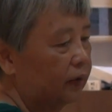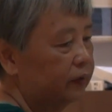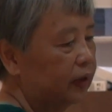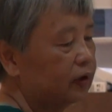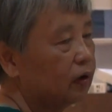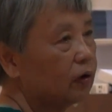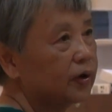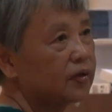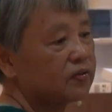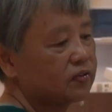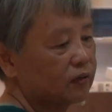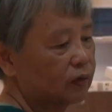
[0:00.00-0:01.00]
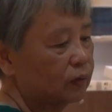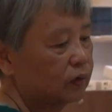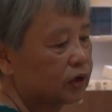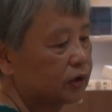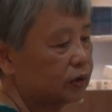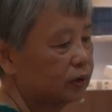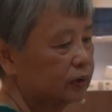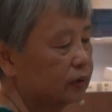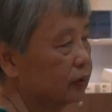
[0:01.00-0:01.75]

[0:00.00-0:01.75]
They call it seclusion.